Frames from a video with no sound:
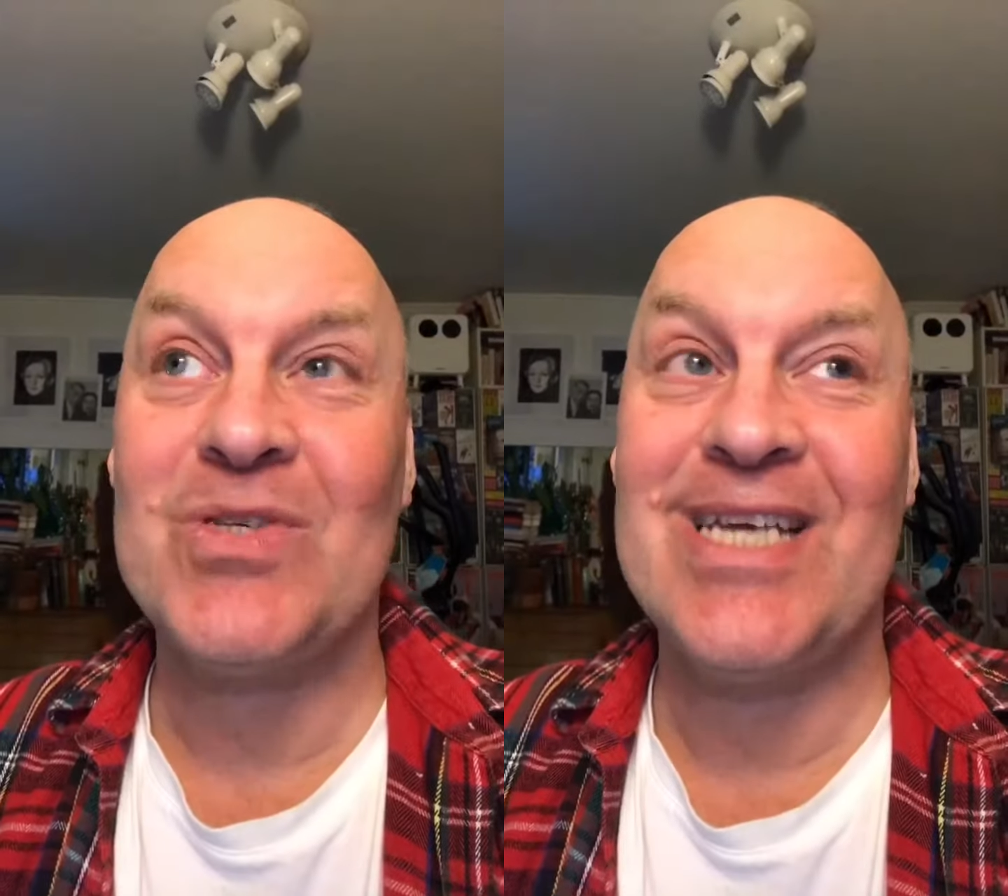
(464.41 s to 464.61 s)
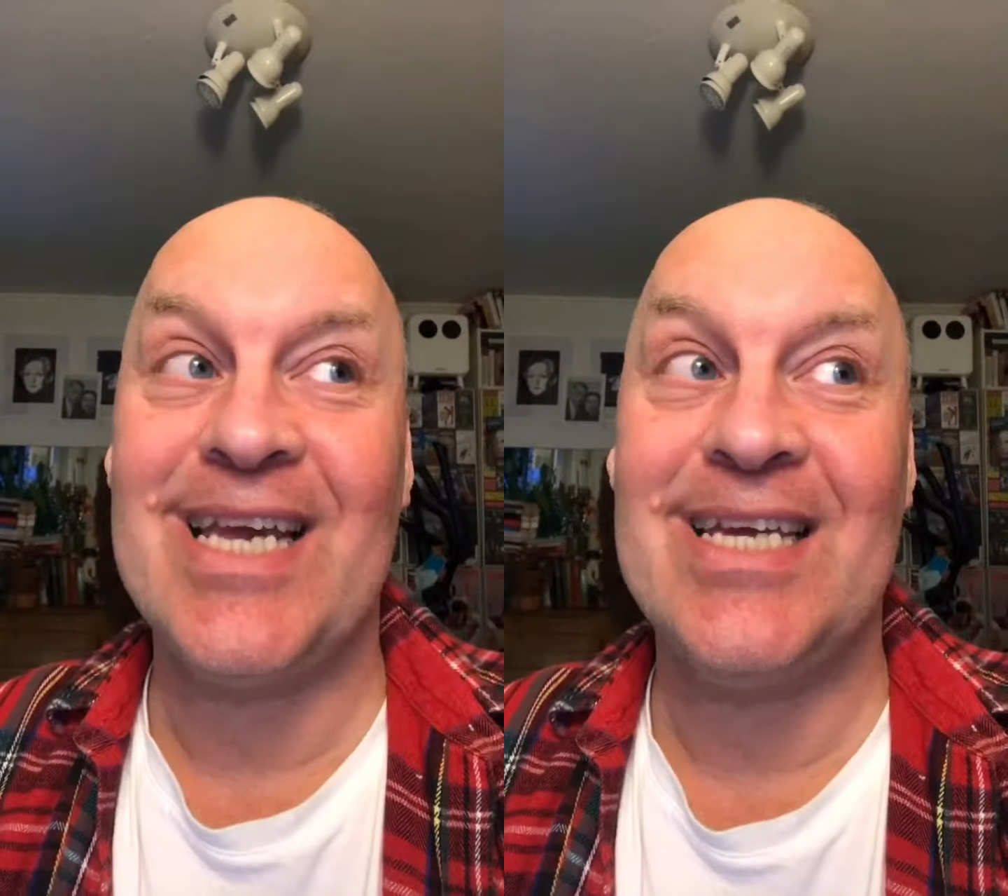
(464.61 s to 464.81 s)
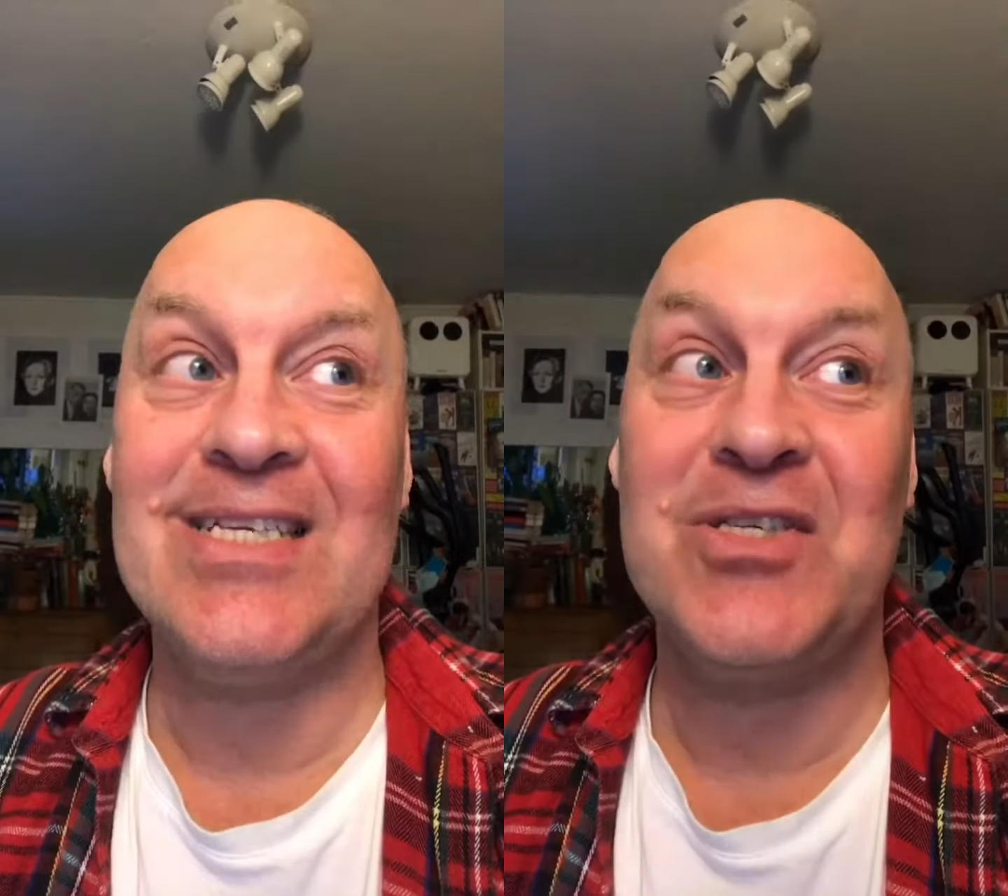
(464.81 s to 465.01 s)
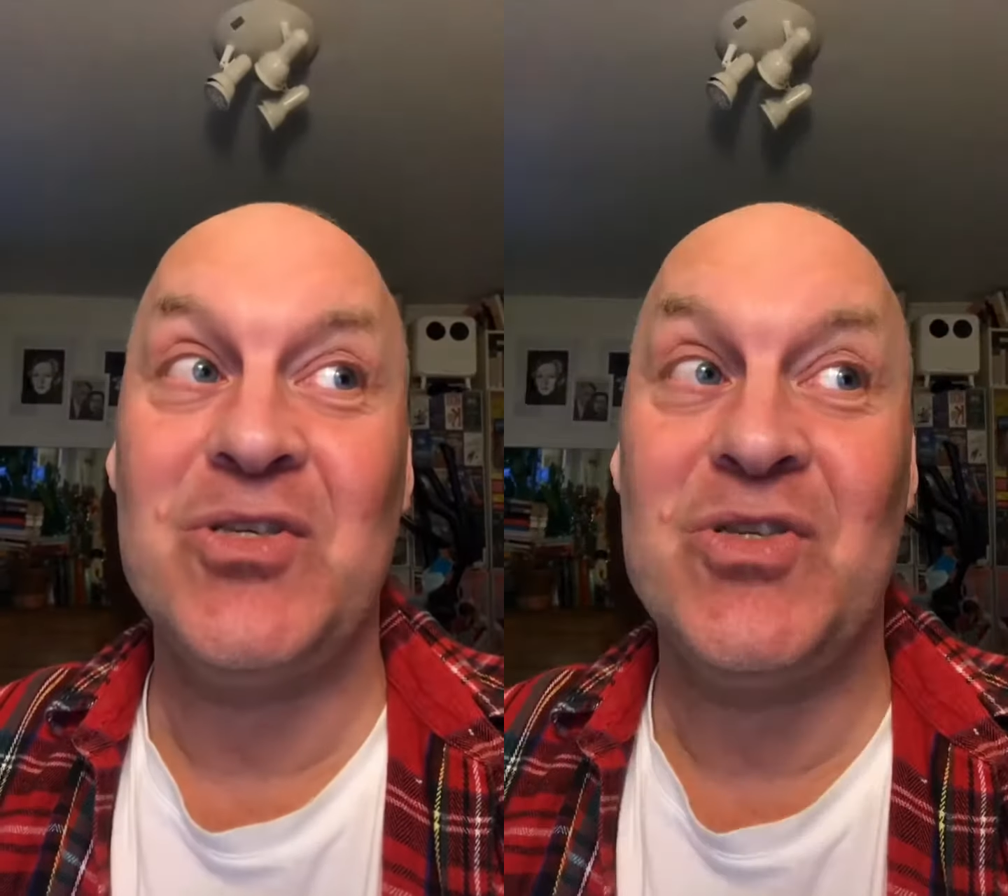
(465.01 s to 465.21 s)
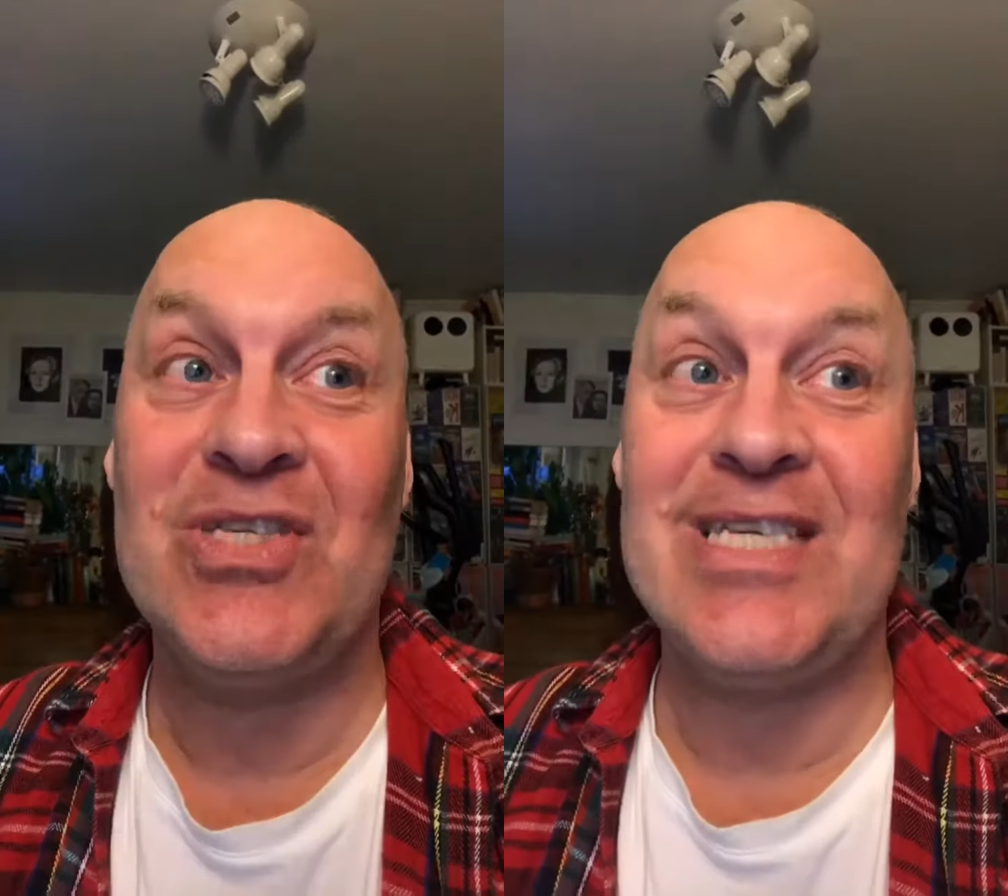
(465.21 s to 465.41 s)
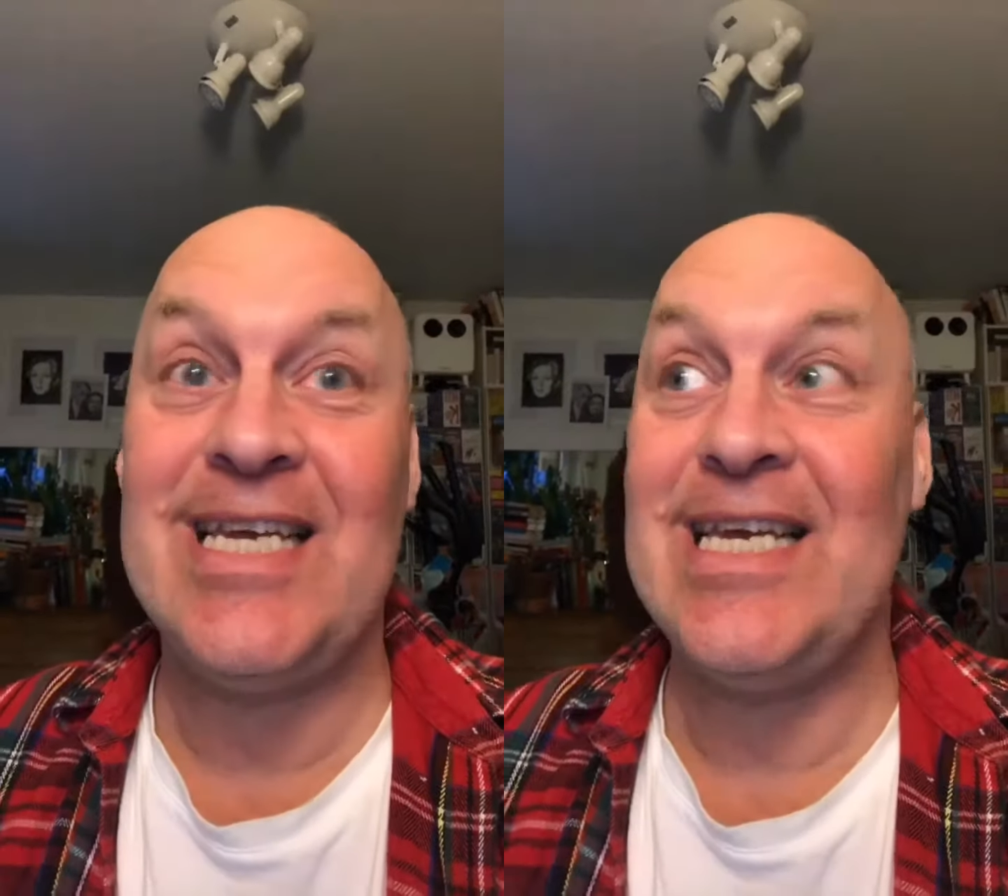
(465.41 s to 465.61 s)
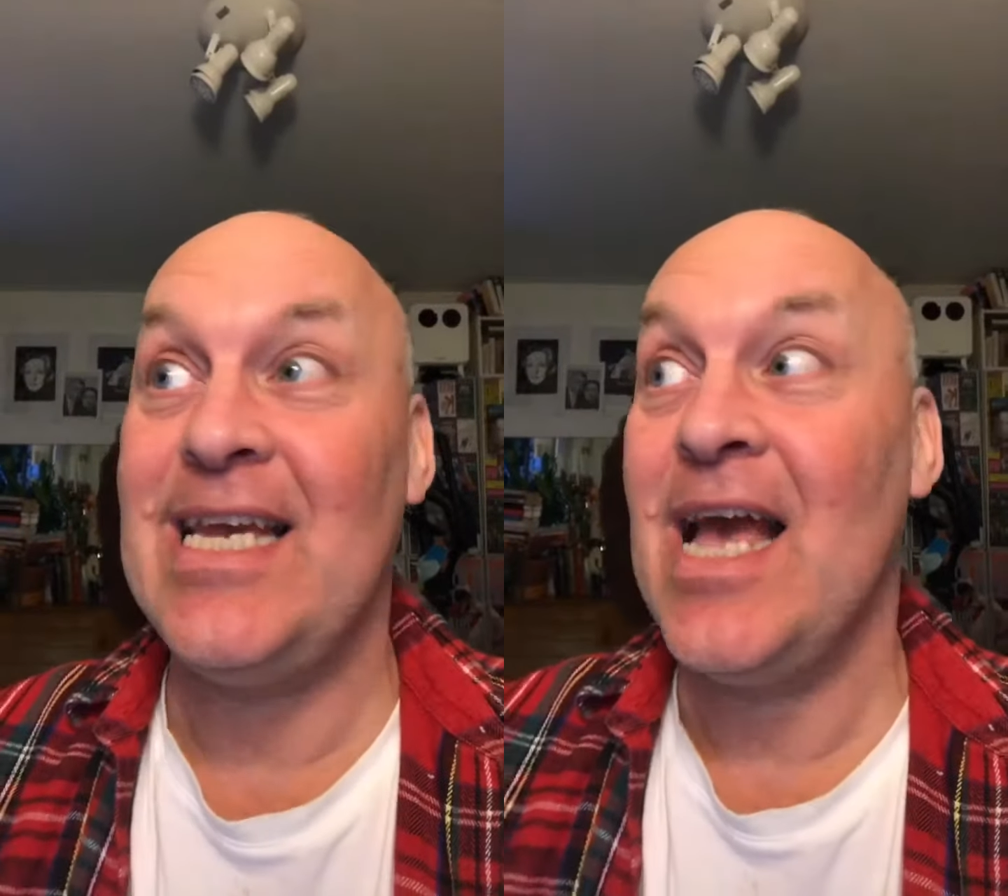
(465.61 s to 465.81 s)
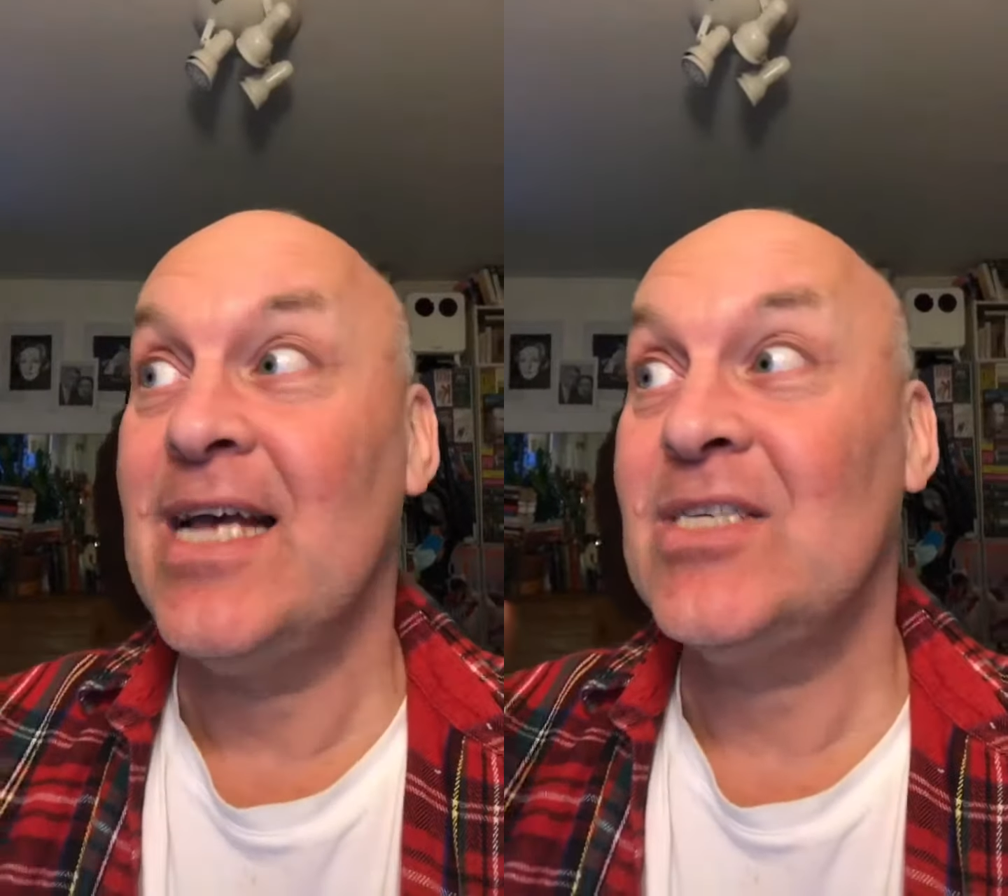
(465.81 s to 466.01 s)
ticket to see